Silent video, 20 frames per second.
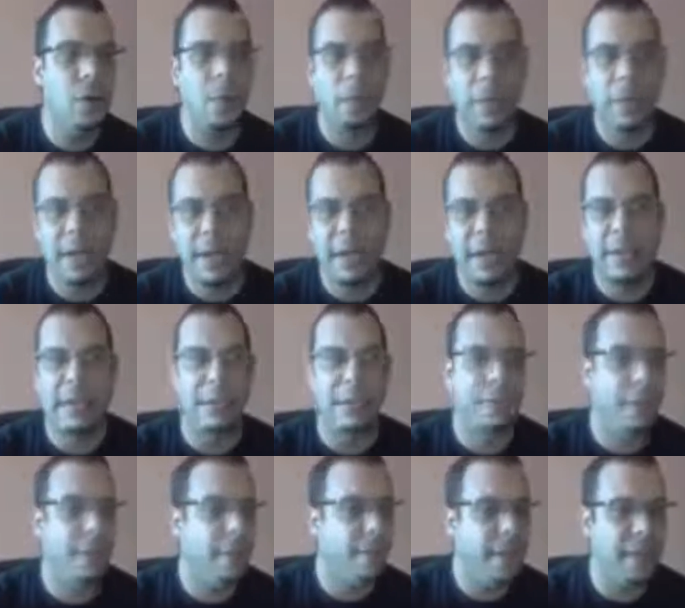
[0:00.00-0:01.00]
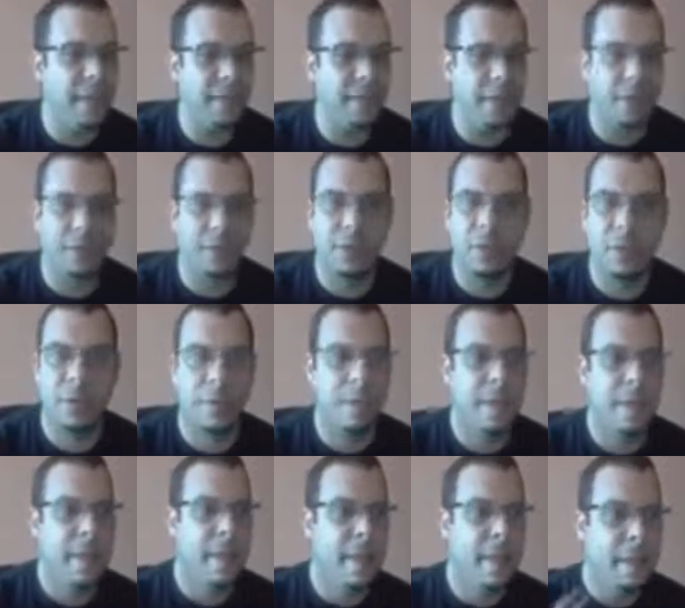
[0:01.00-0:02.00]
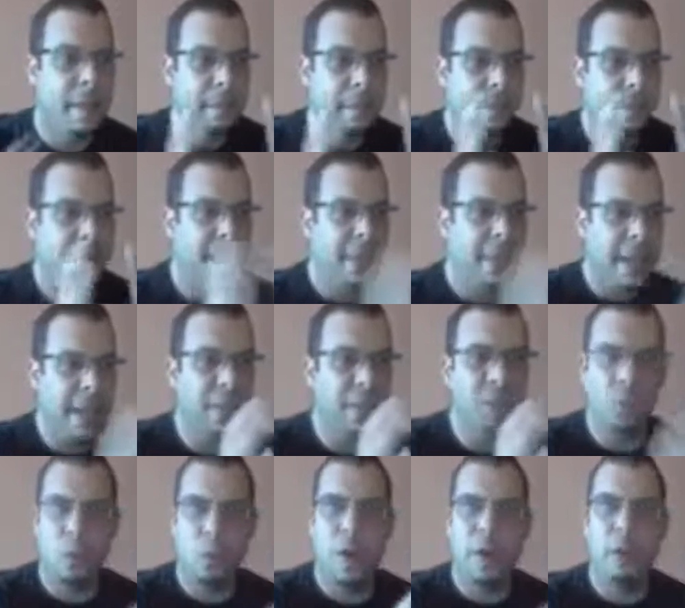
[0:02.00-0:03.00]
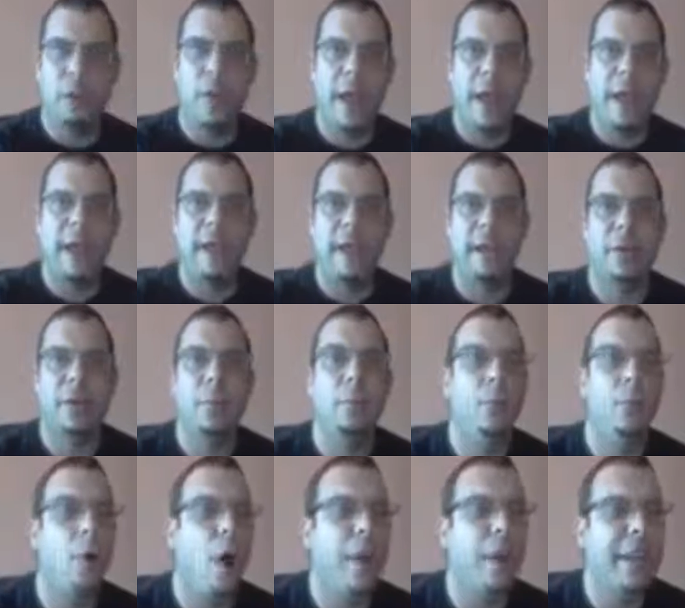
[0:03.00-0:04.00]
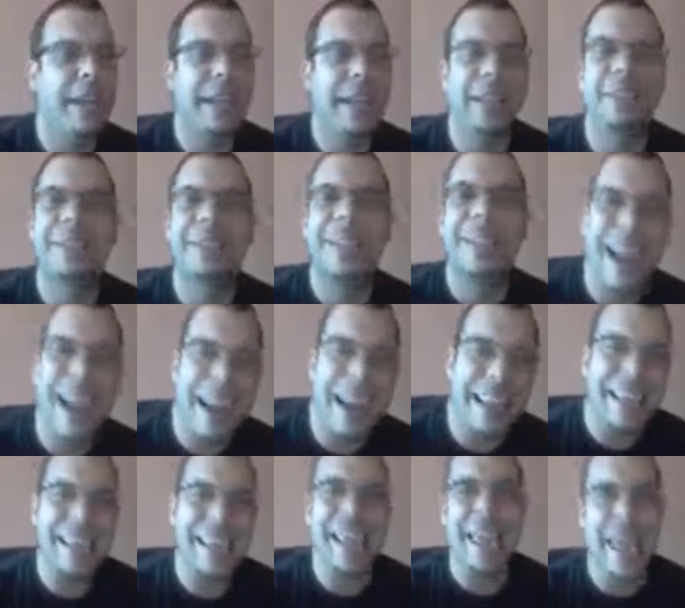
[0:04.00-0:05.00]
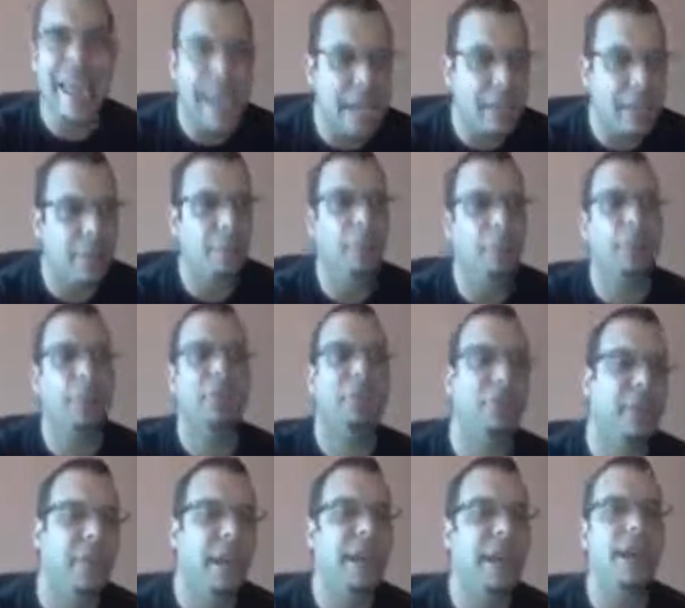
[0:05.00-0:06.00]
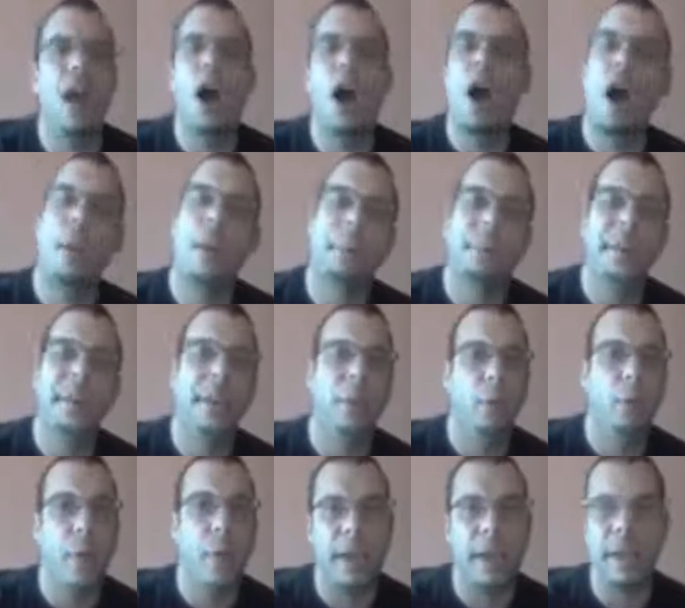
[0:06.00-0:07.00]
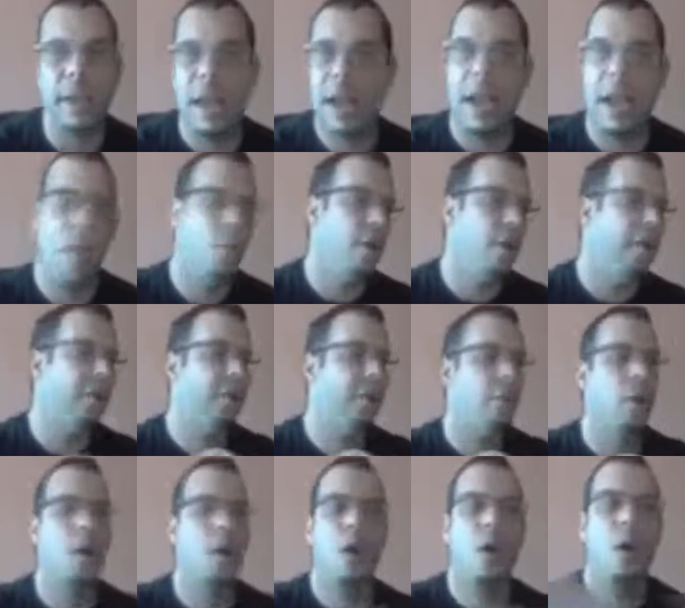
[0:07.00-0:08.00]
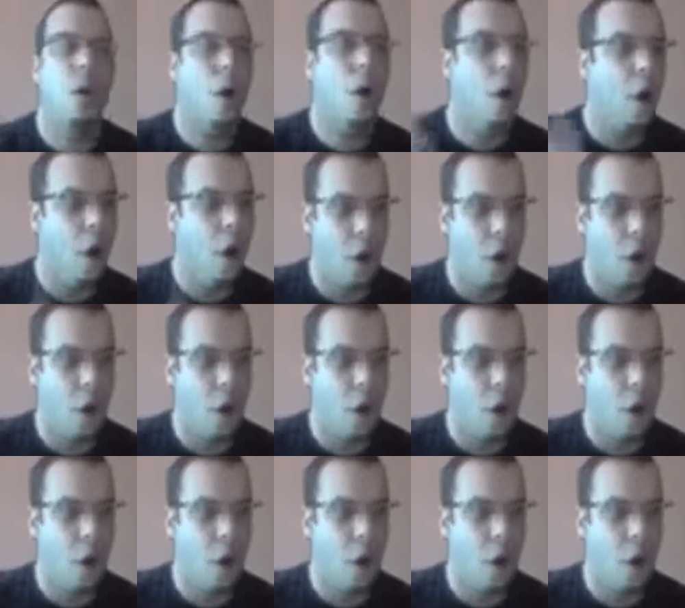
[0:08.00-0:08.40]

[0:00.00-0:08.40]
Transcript: and look, completely different message. This one right here brought in a 38% opt-in rate, and I was